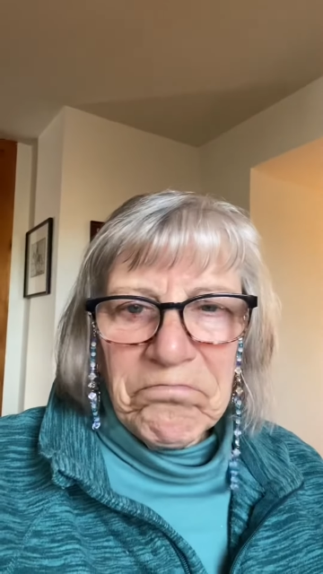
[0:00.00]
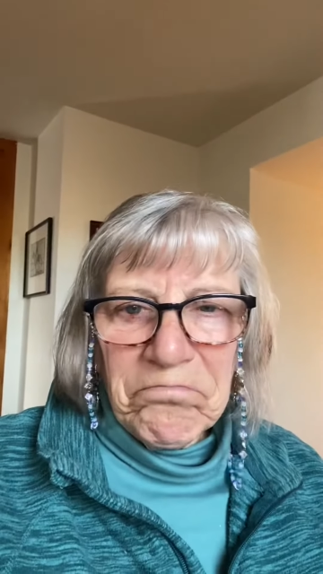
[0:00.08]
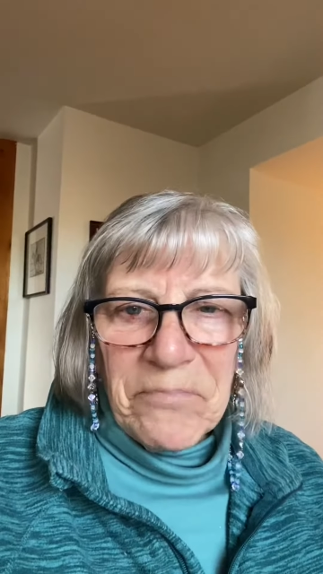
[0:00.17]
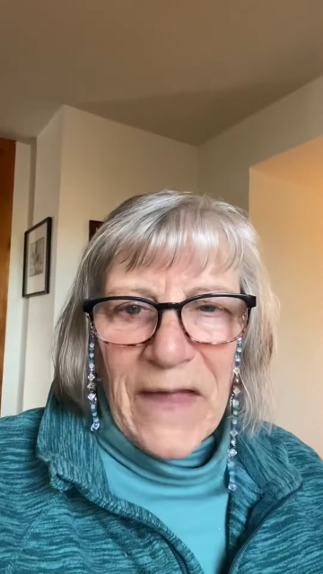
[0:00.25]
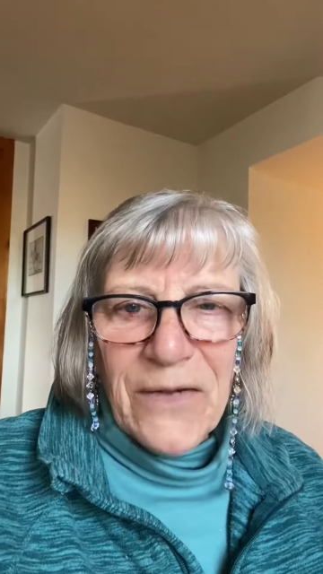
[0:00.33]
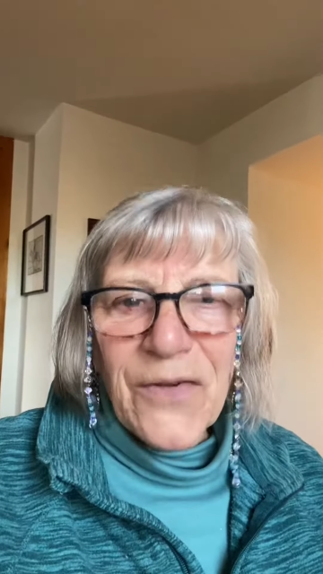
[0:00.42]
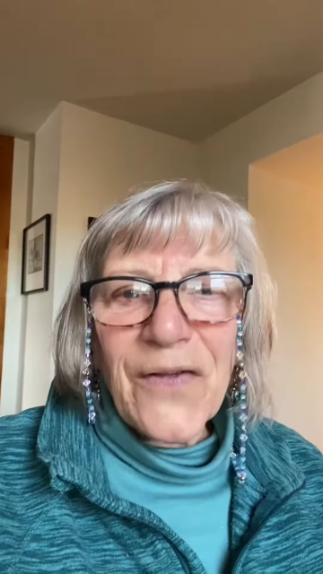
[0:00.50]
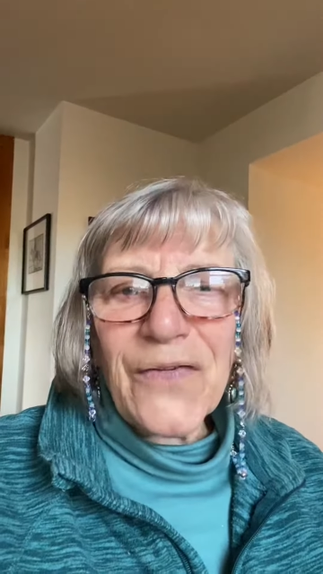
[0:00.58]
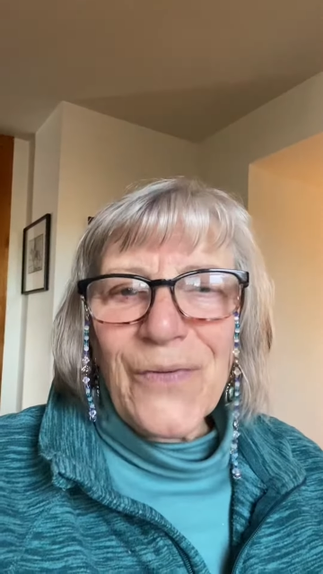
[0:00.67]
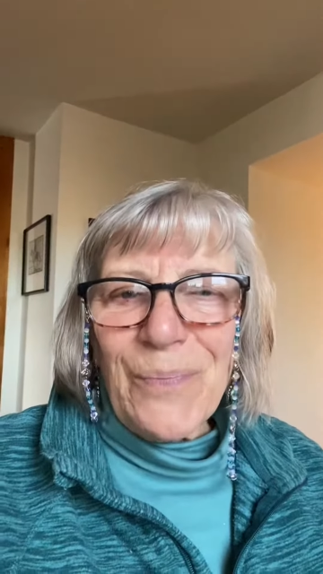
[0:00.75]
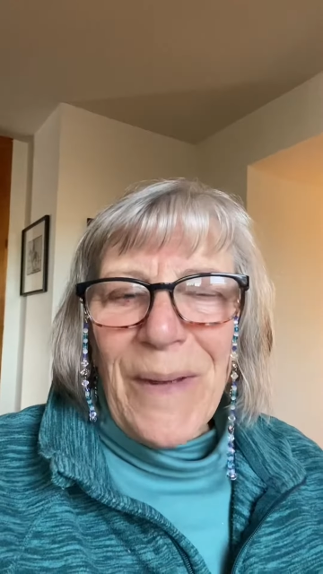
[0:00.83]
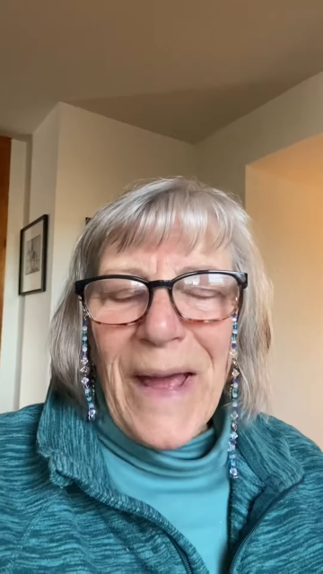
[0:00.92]
"That
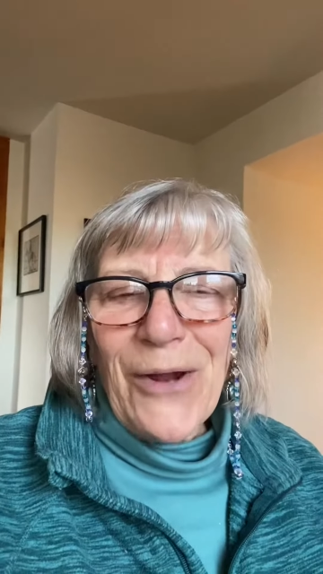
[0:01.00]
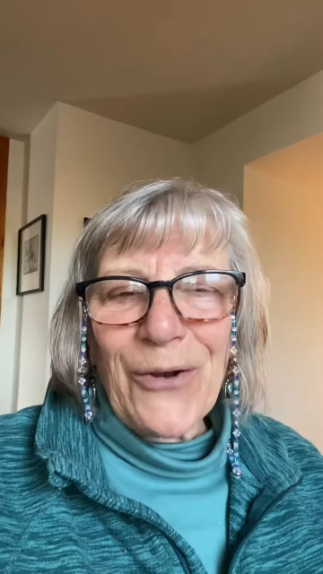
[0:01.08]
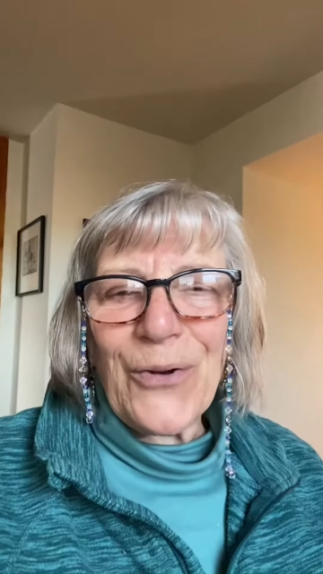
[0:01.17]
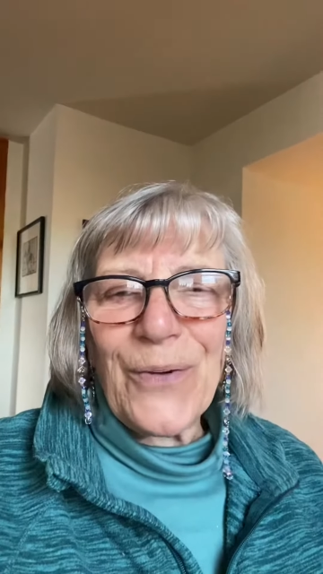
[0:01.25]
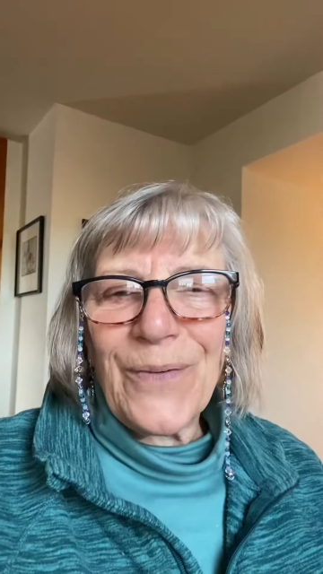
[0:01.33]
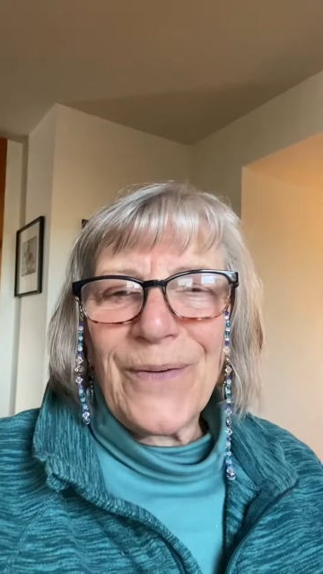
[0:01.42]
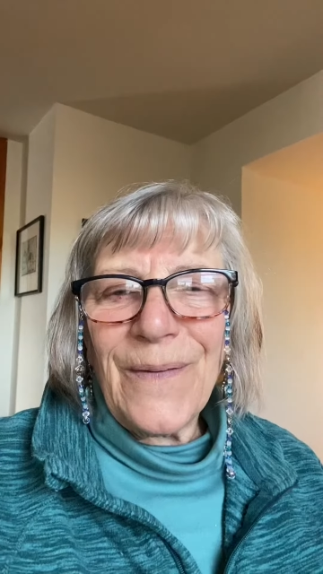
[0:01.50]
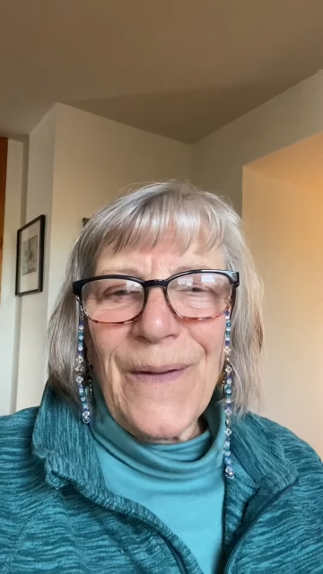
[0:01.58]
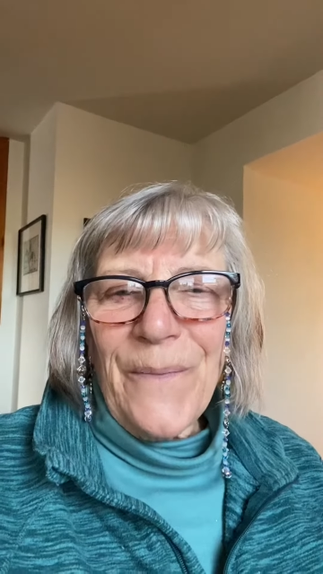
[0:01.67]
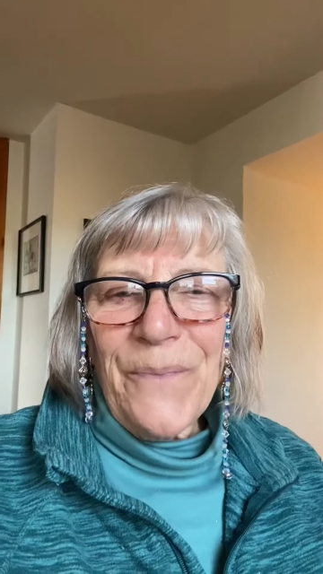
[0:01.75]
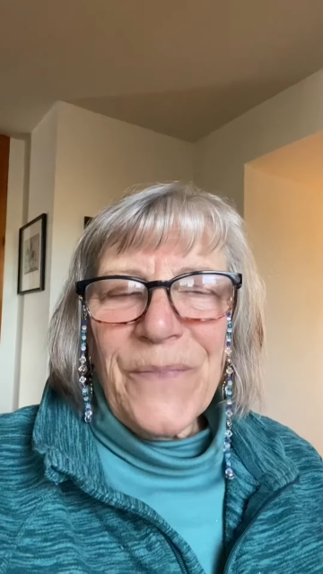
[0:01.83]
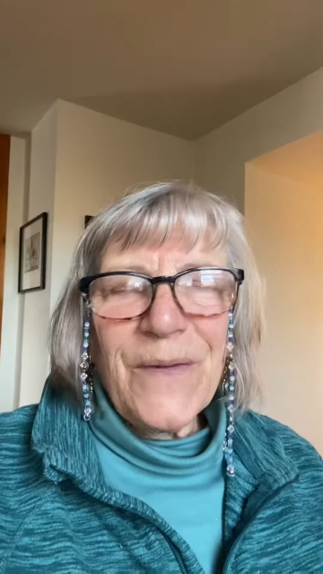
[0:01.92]
doesn't matter."
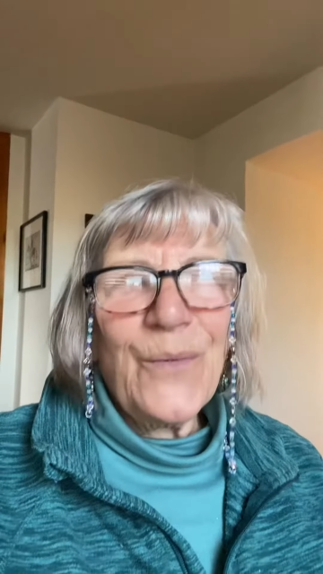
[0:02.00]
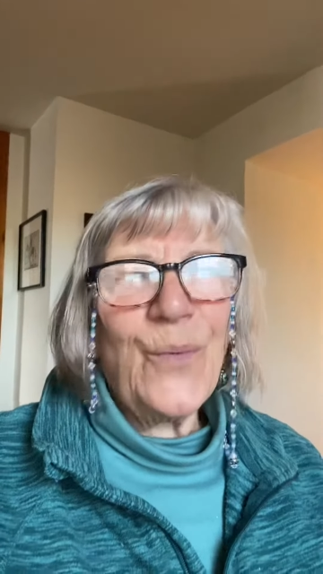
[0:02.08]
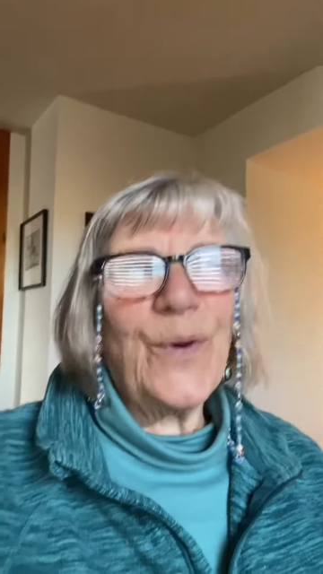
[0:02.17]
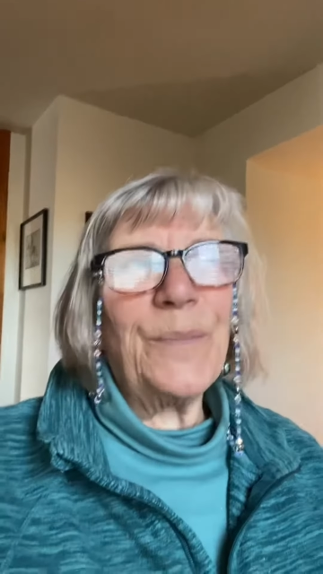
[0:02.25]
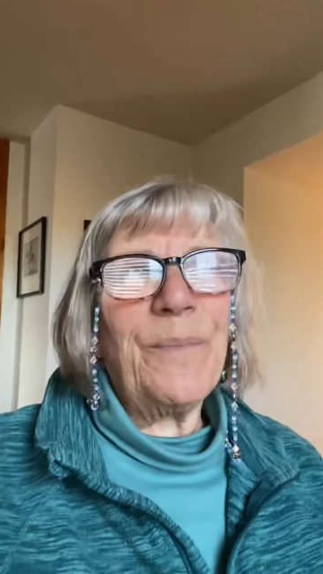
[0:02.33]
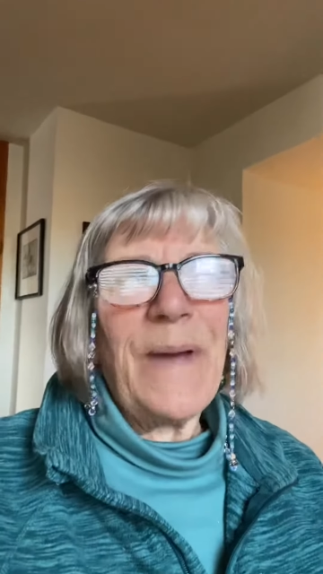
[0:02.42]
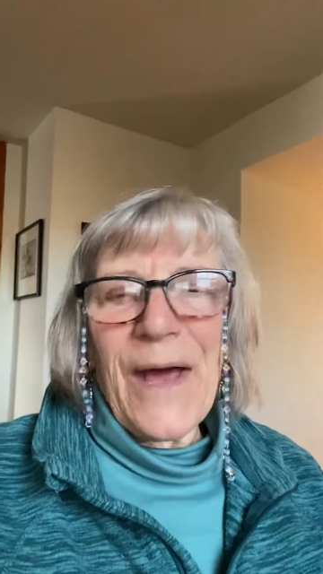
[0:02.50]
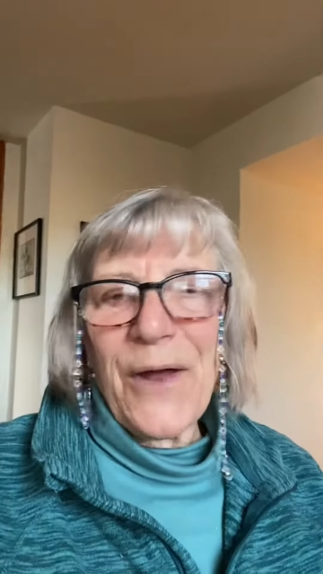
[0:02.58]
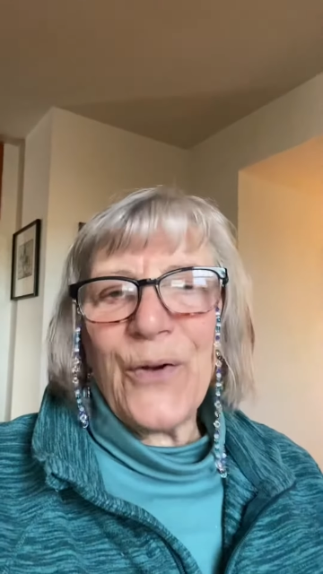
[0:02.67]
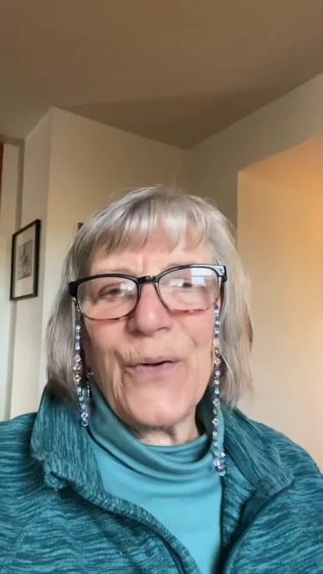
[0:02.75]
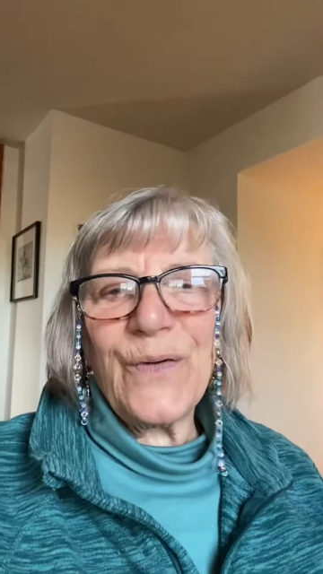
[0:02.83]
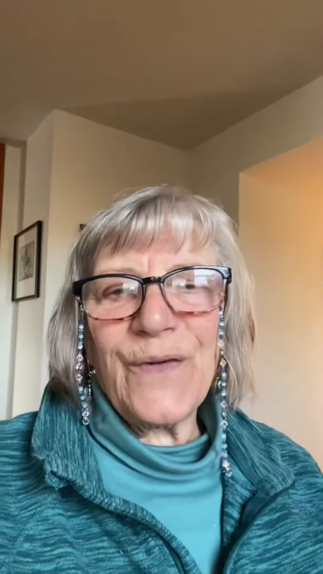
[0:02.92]
What
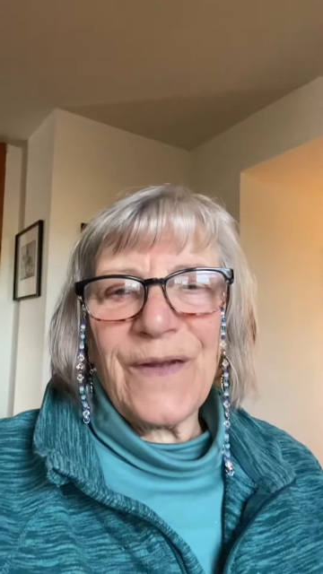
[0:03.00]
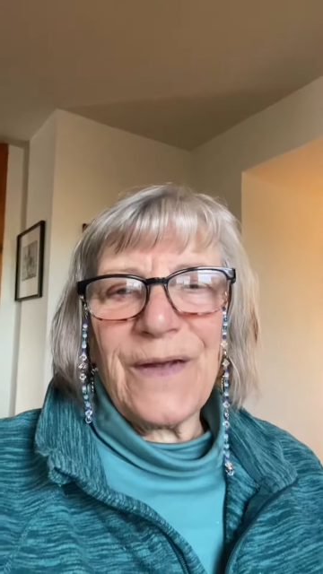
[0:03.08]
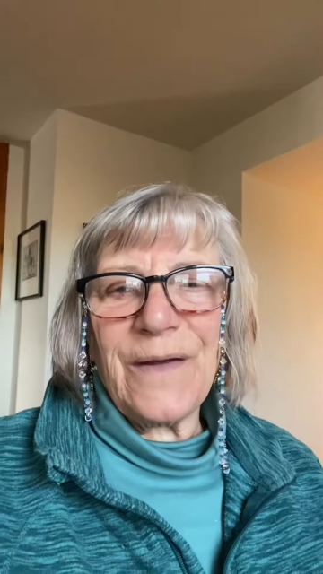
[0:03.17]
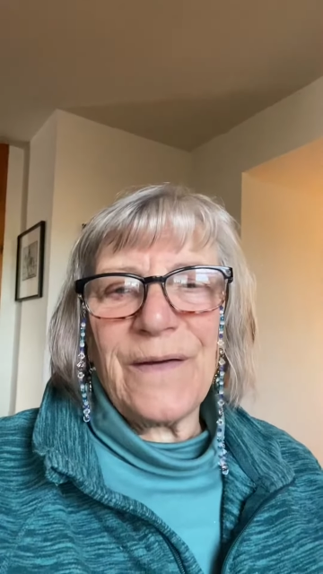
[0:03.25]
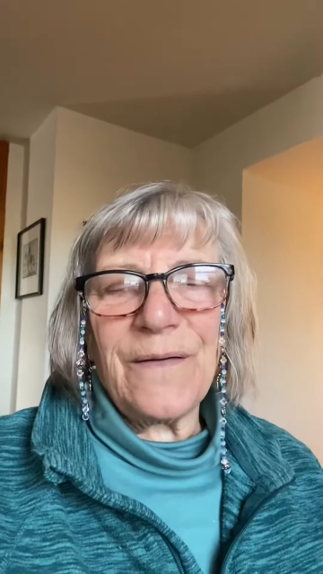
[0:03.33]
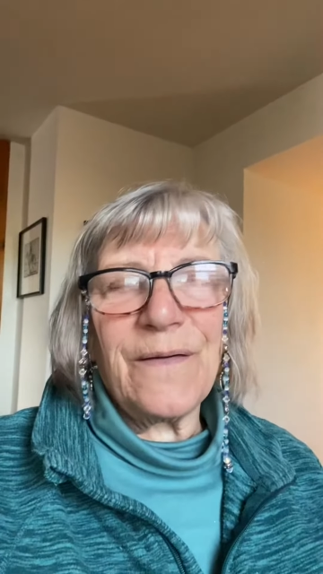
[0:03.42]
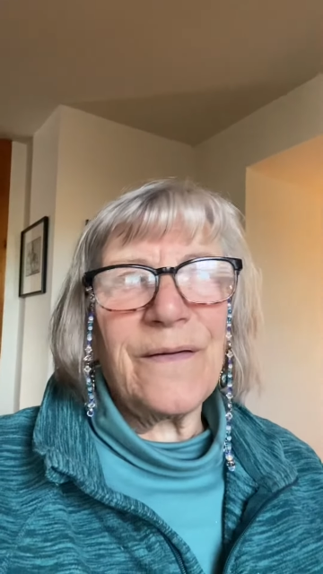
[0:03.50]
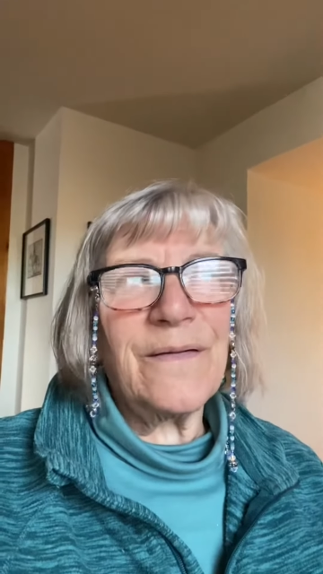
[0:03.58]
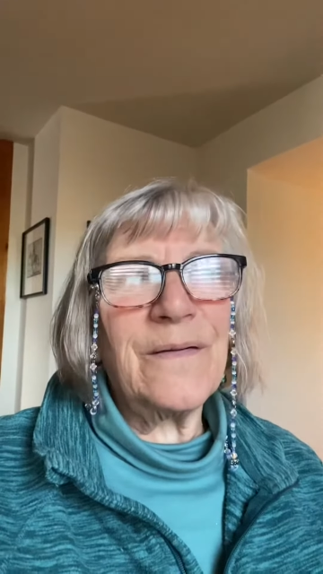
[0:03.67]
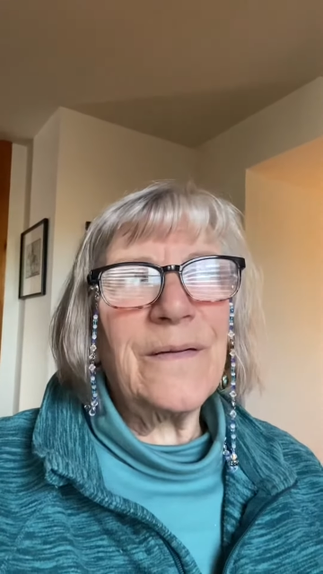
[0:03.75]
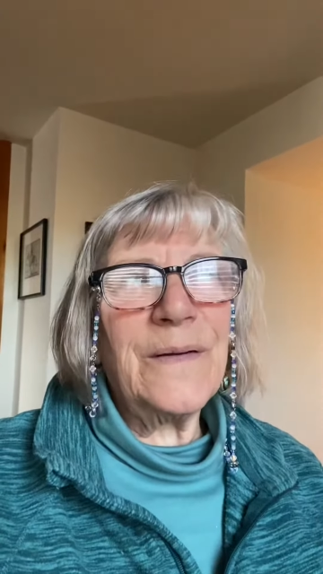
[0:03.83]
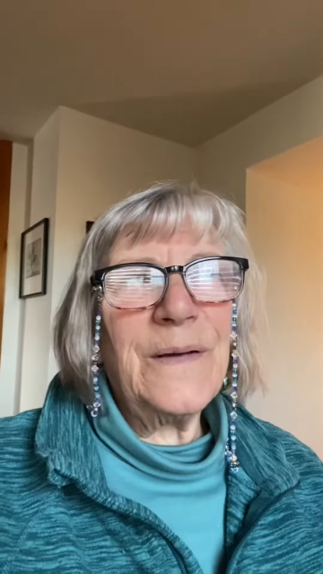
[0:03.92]
matters is